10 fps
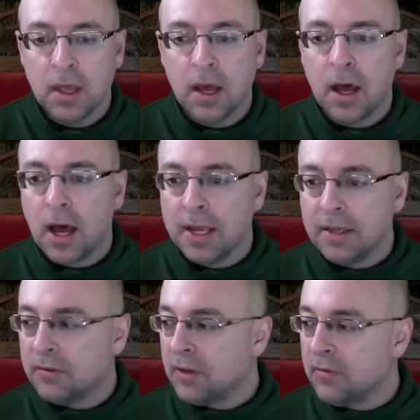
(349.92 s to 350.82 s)
I can
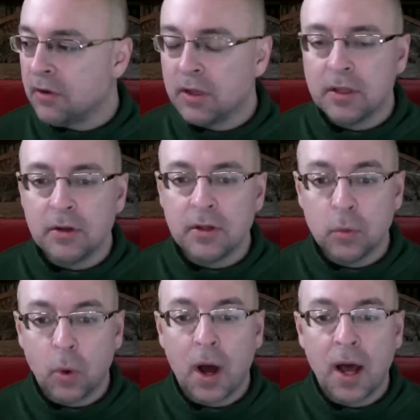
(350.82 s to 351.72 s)
say very clearly
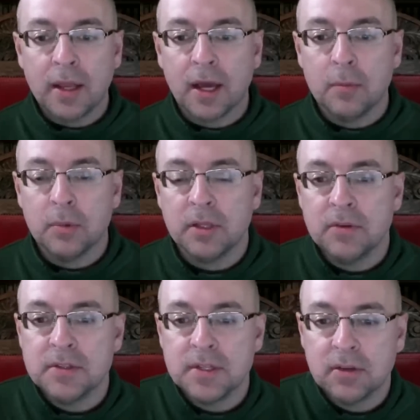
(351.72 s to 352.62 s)
why I believe
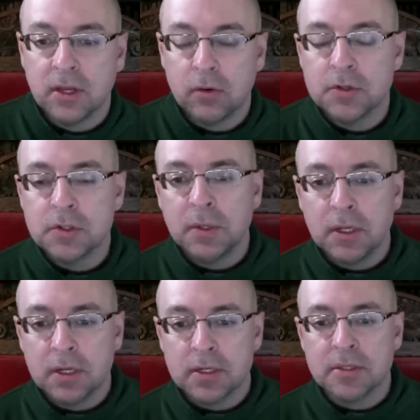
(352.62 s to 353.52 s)
he's anti-Christian,
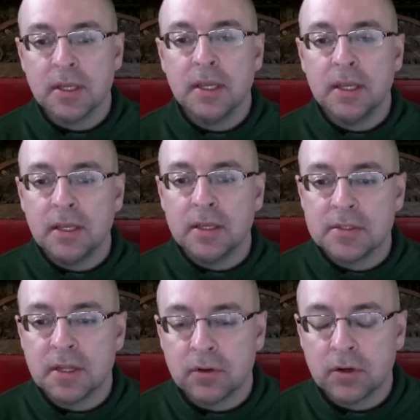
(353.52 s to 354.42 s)
because he has
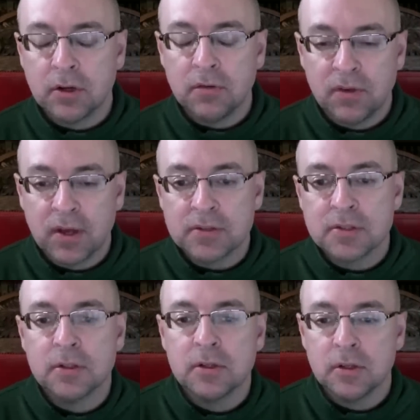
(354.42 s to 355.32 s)
never
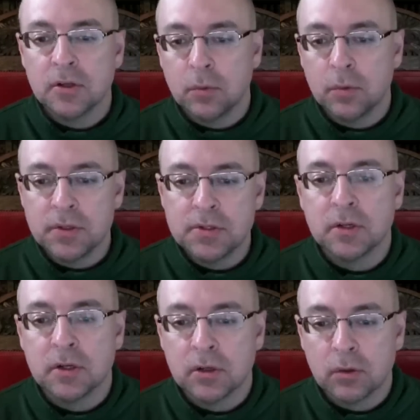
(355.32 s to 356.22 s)
confessed with his
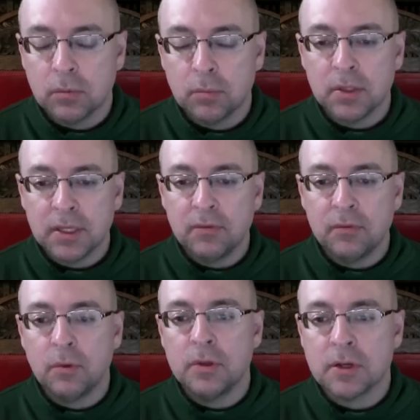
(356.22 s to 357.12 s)
tongue or believed
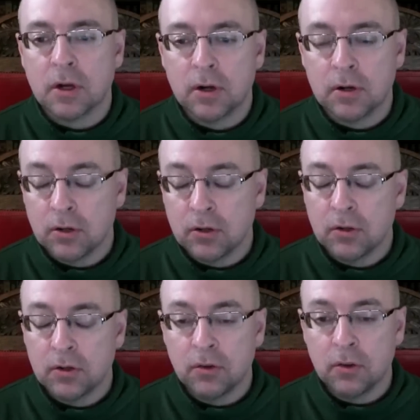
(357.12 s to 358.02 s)
with his heart,
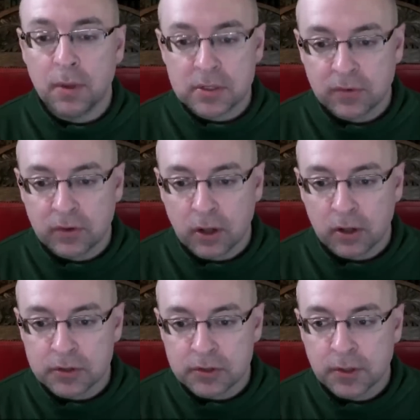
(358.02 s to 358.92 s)
to the best of our
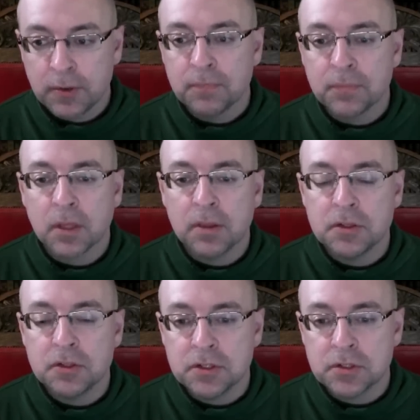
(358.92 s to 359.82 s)
knowledge, that
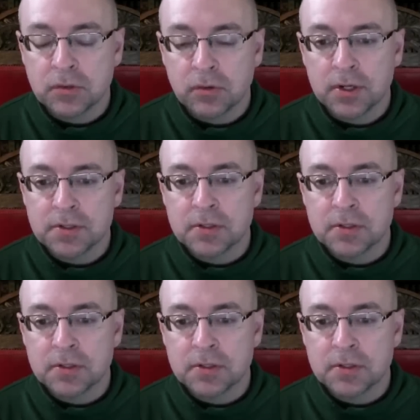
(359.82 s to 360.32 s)
Jesus Christ is